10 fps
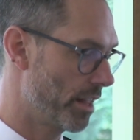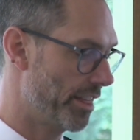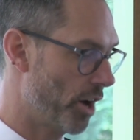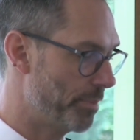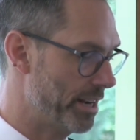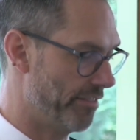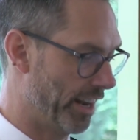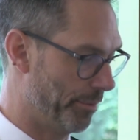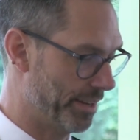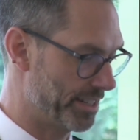Therapy
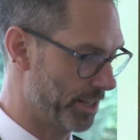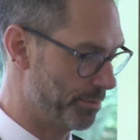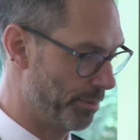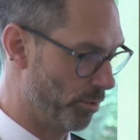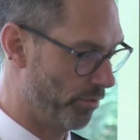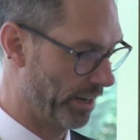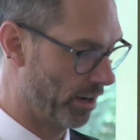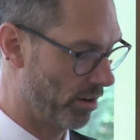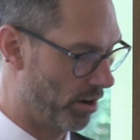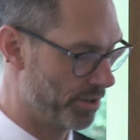development has been
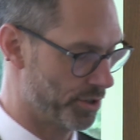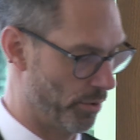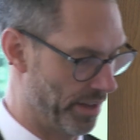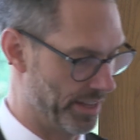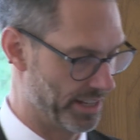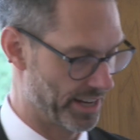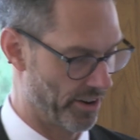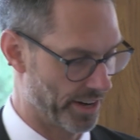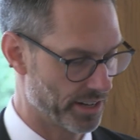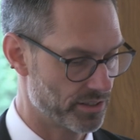moving also in these
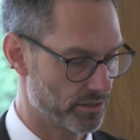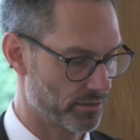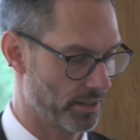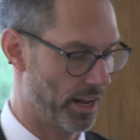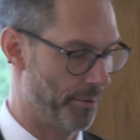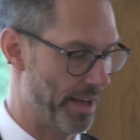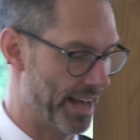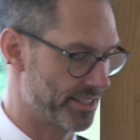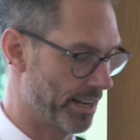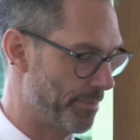areas. Um,
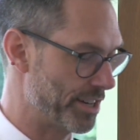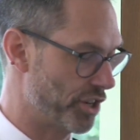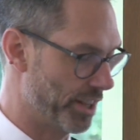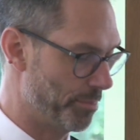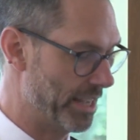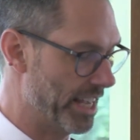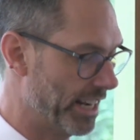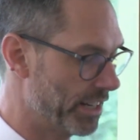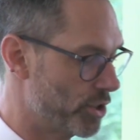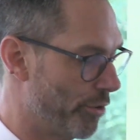as I mentioned at the
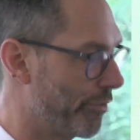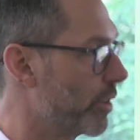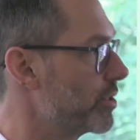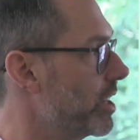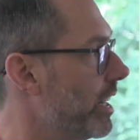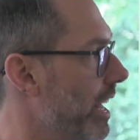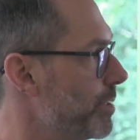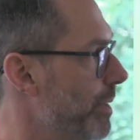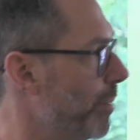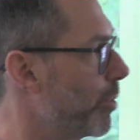beginning, tofersen has
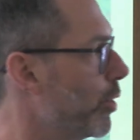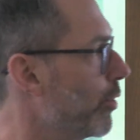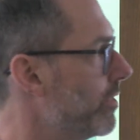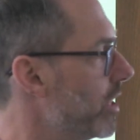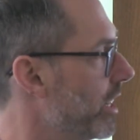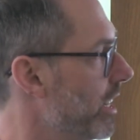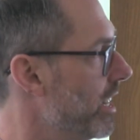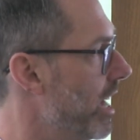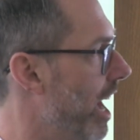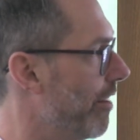been approved
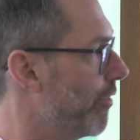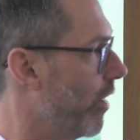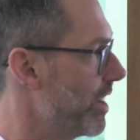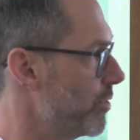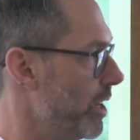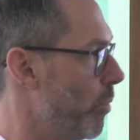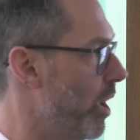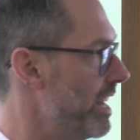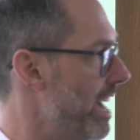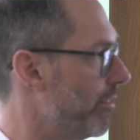uh, for
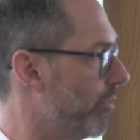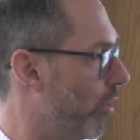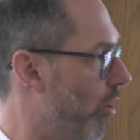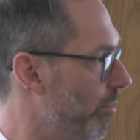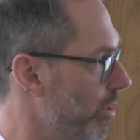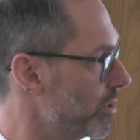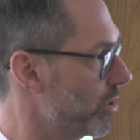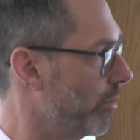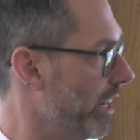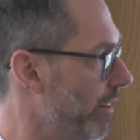SOD1 now for almost
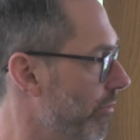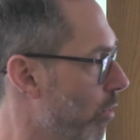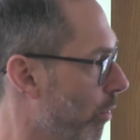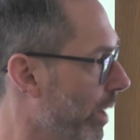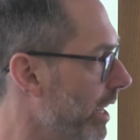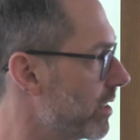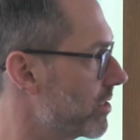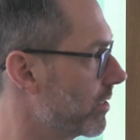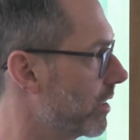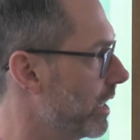three, four weeks.